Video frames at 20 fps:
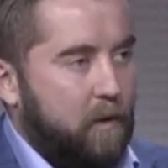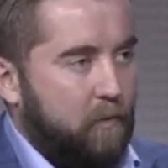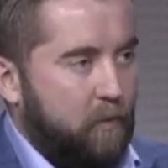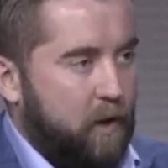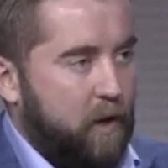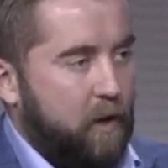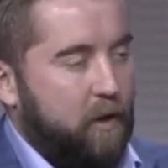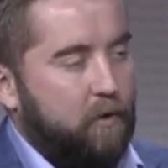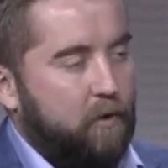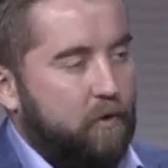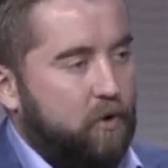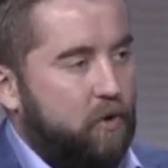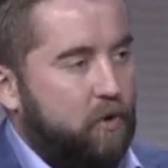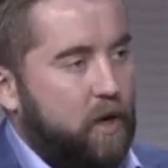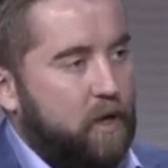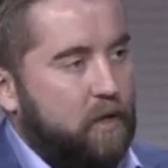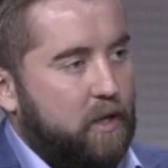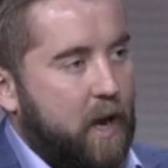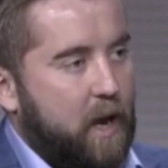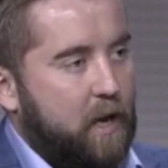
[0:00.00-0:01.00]
within those
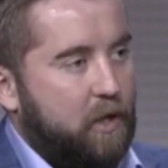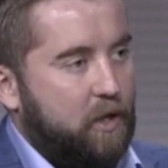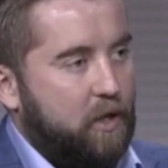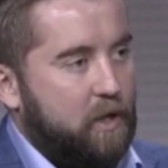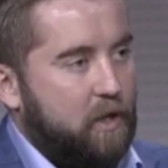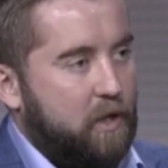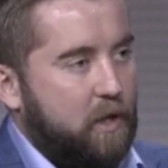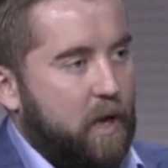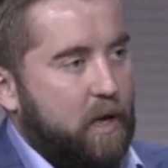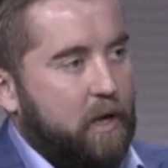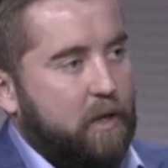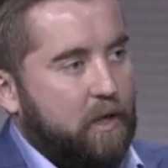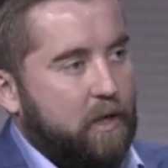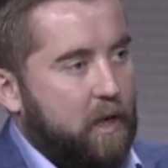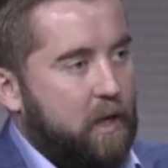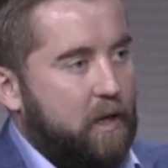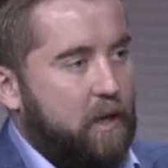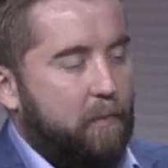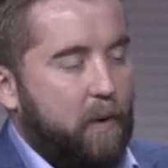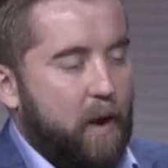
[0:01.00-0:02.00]
transactions, and it's
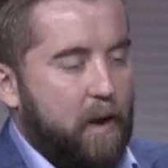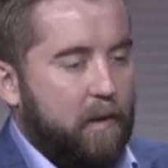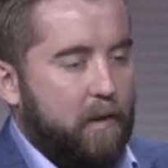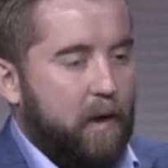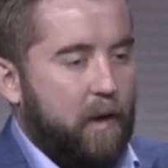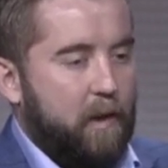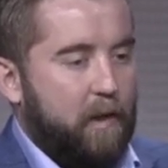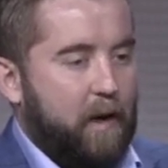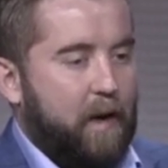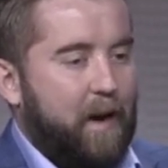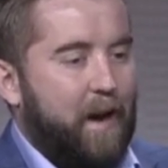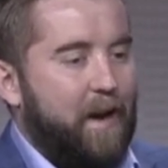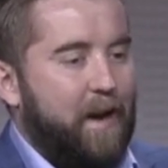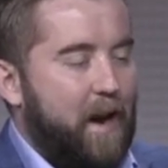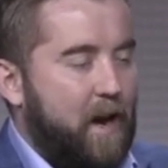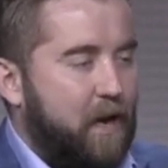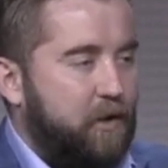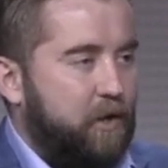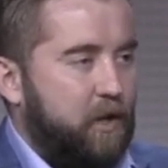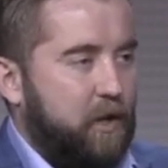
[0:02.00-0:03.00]
going to depend on the
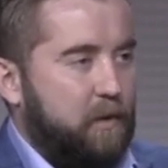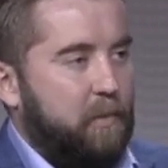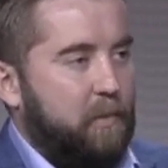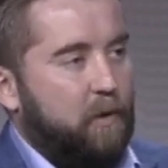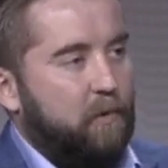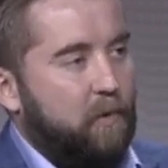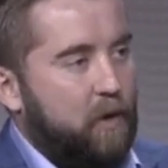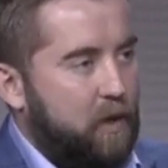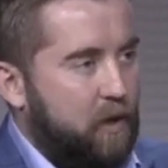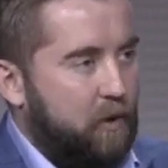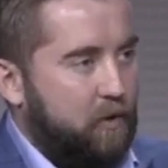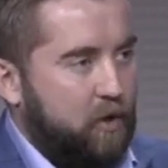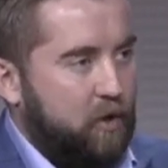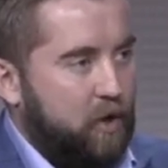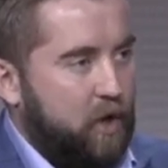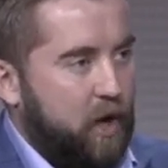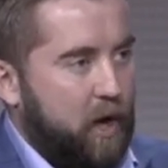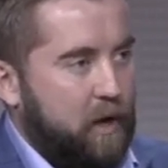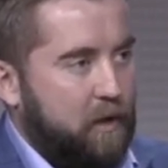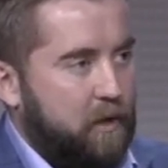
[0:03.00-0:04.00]
connection between those
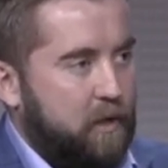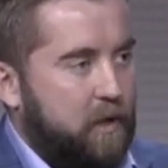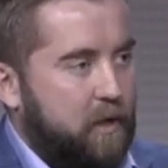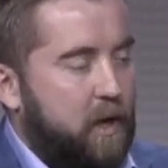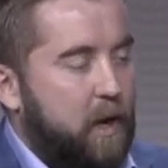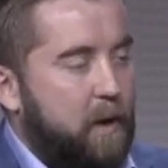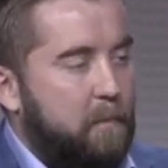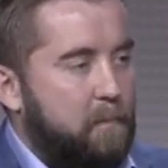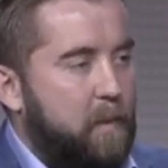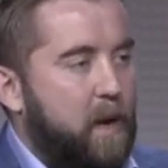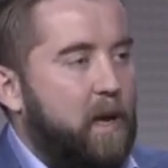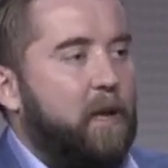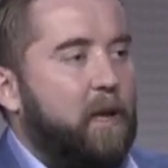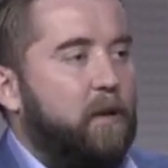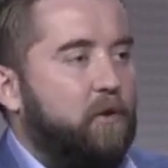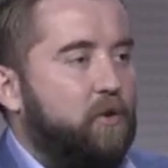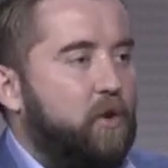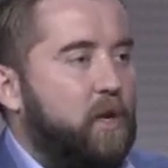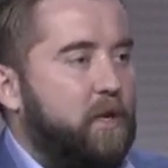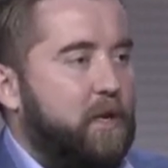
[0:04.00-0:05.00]
chains making
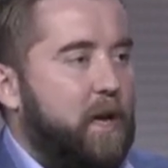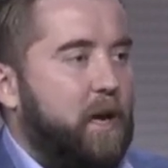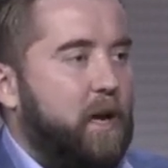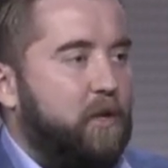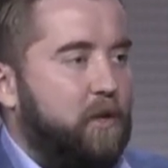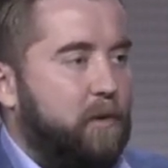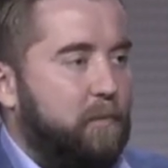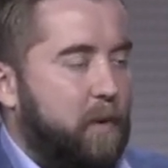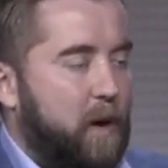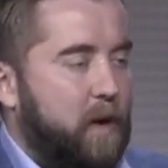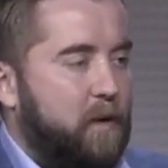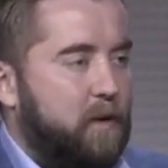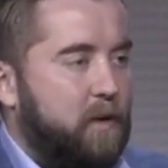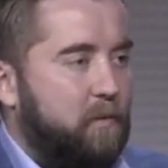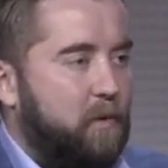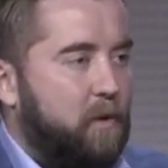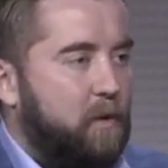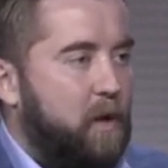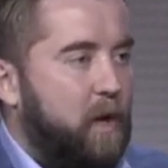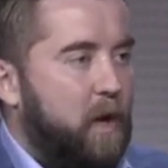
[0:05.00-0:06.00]
the transaction
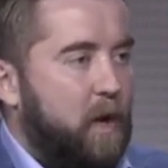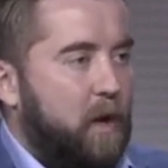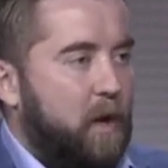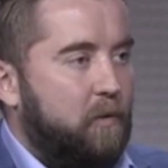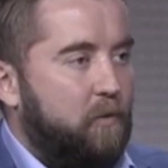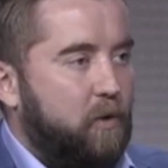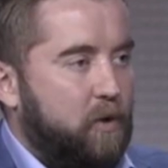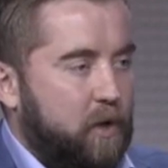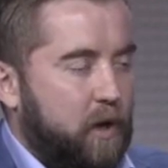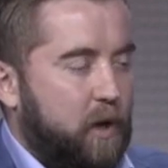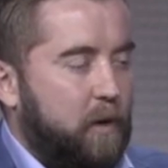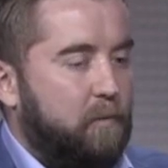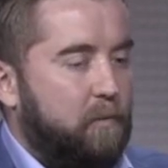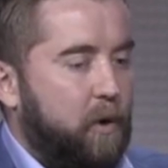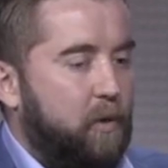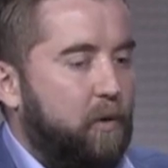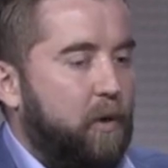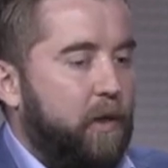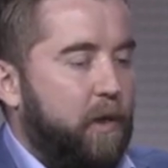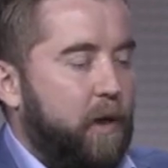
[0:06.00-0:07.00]
possible, which are
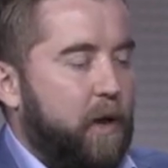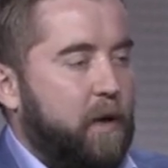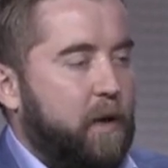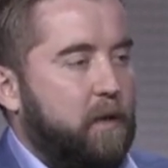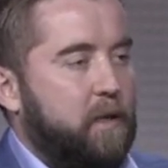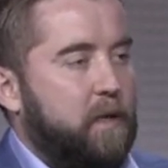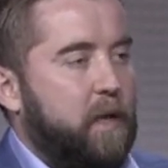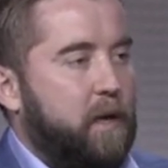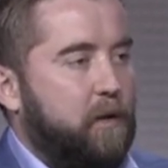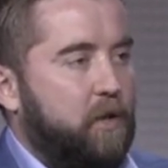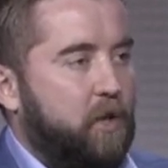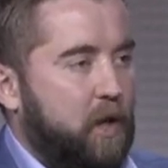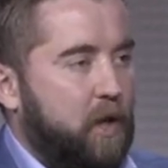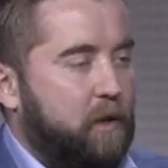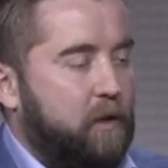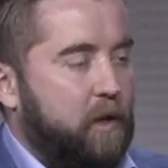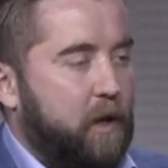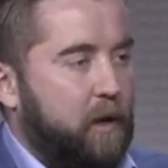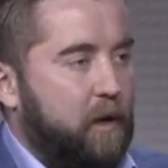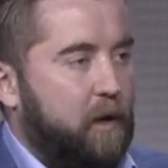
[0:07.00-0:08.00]
both things that
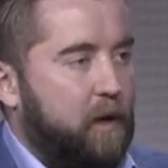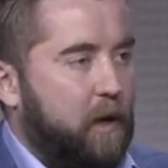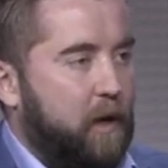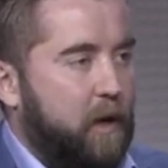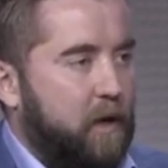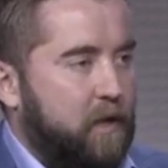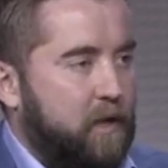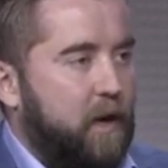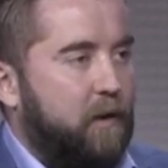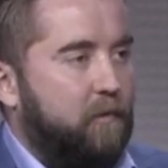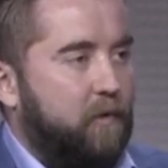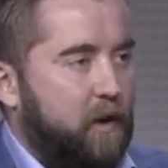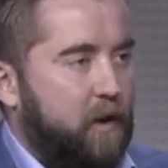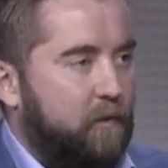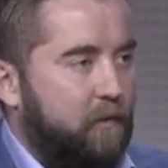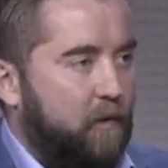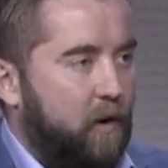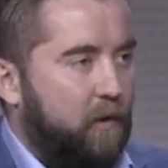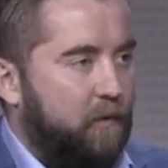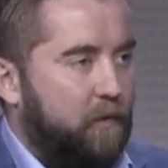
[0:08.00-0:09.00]
Chainlink is heavily
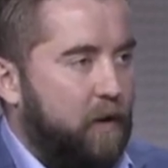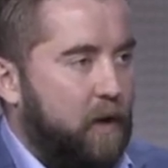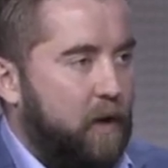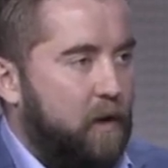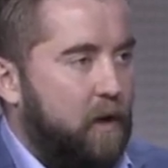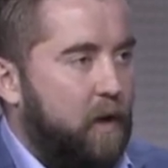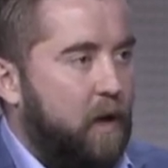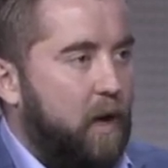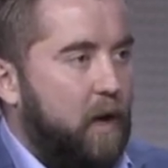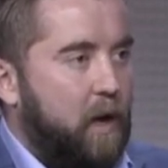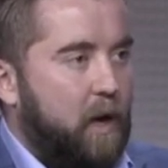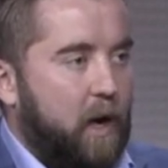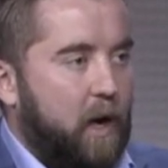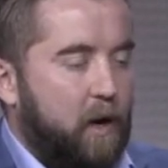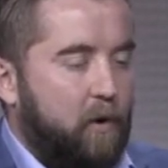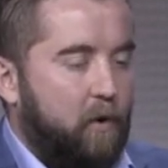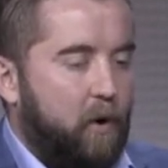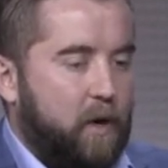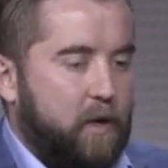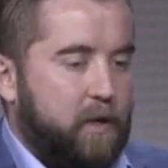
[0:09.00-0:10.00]
involved in
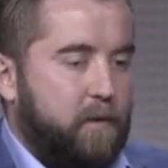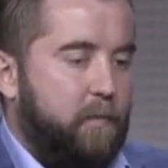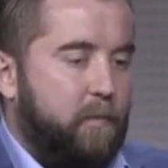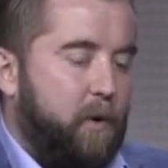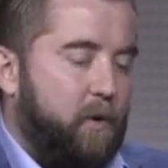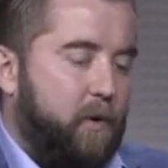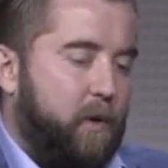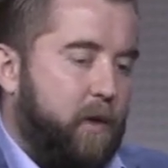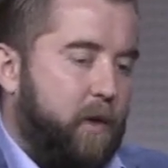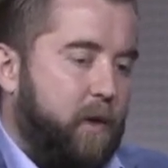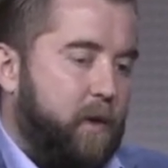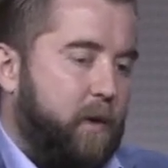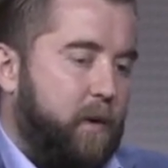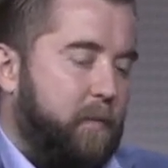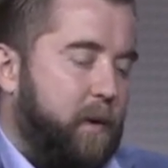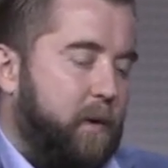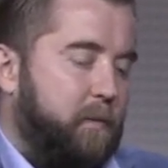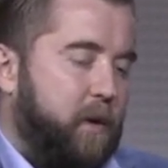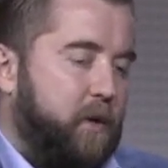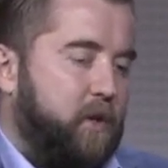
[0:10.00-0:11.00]
across both the
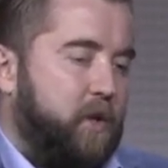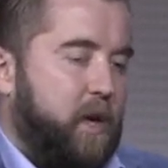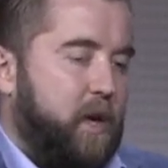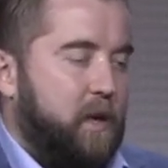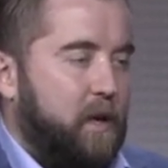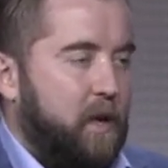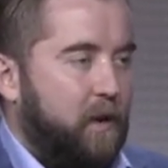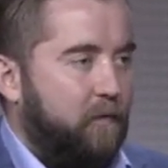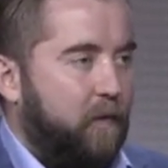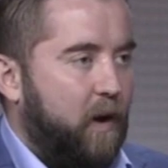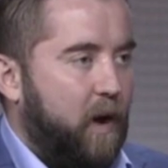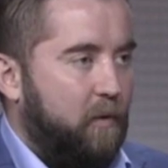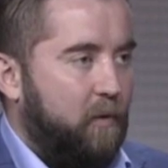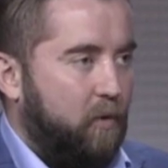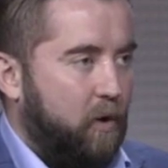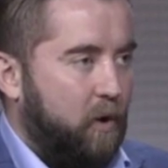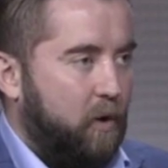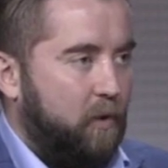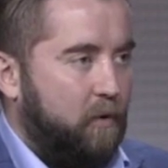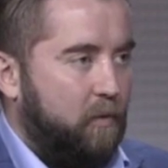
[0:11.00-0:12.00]
public chain DeFi
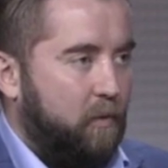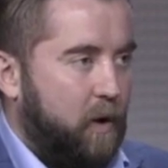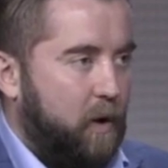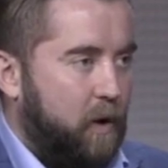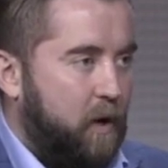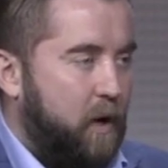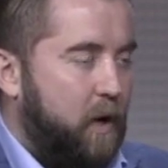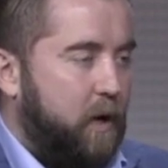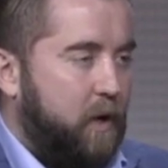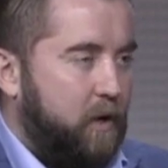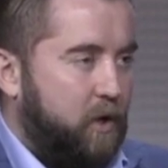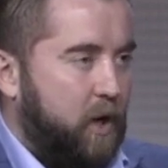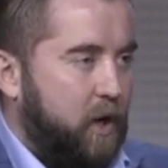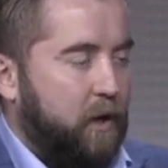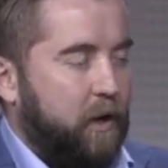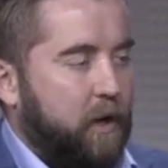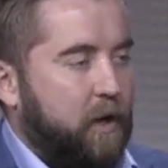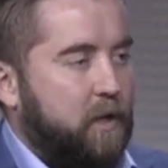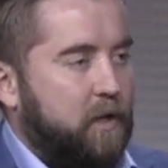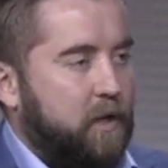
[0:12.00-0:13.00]
world, where
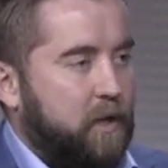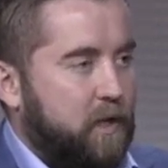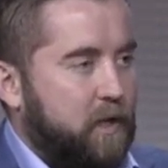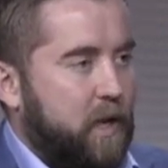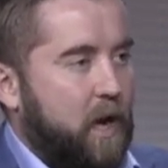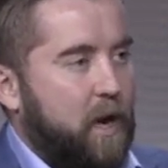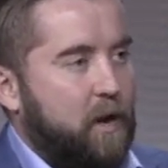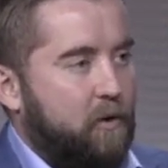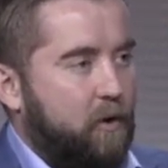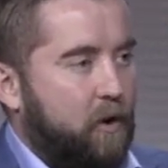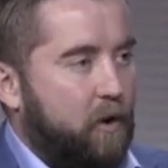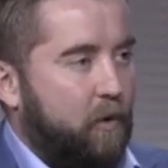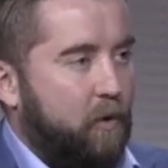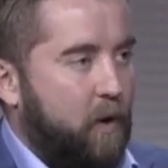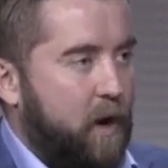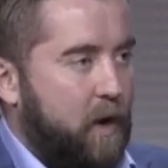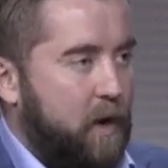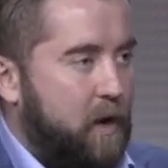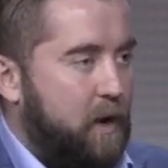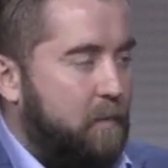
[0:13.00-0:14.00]
Chainlink is the standard
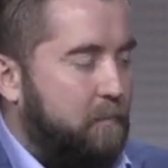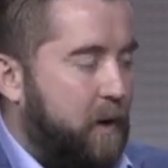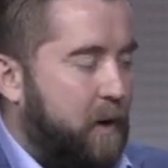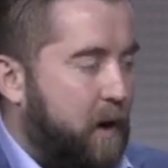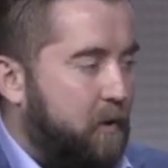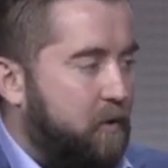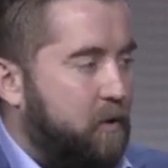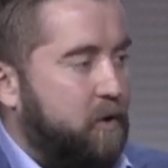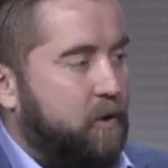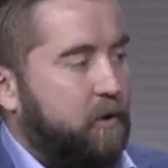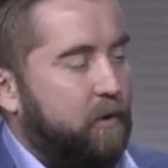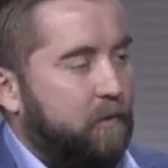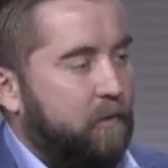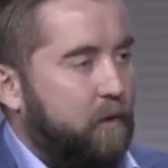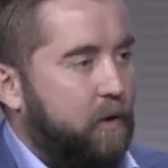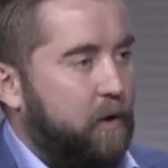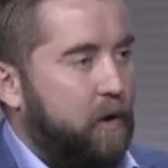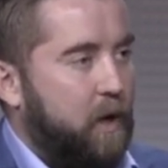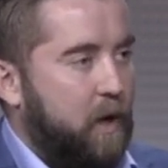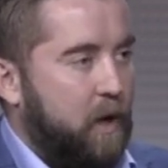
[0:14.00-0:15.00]
already and powers
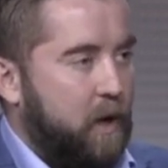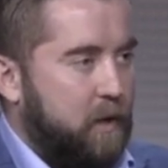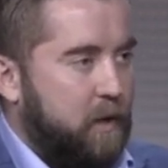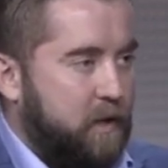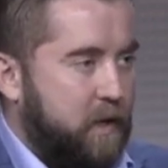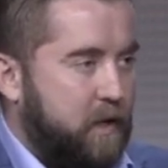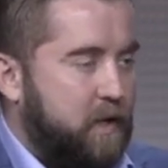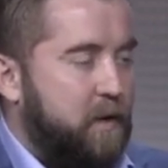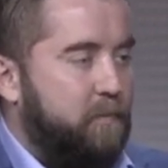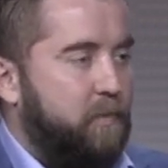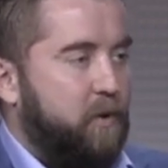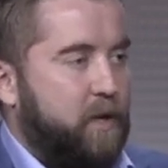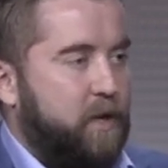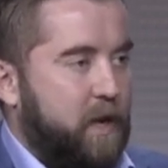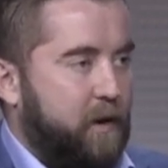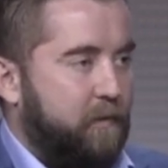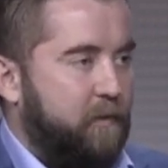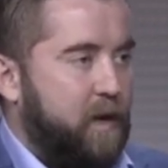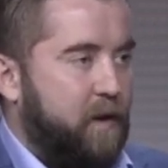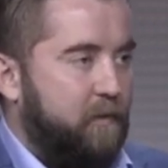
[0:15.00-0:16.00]
over
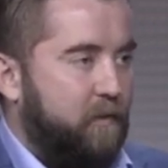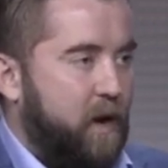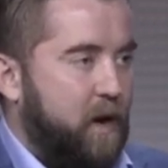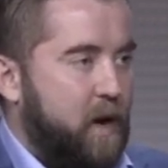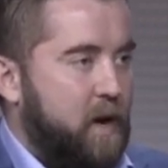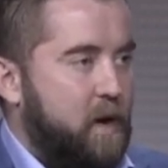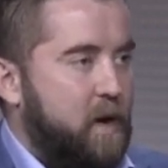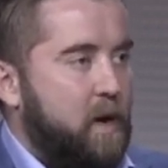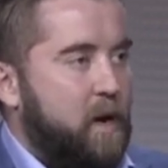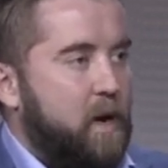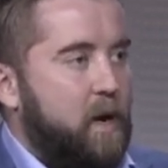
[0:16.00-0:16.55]
60% of DeFi,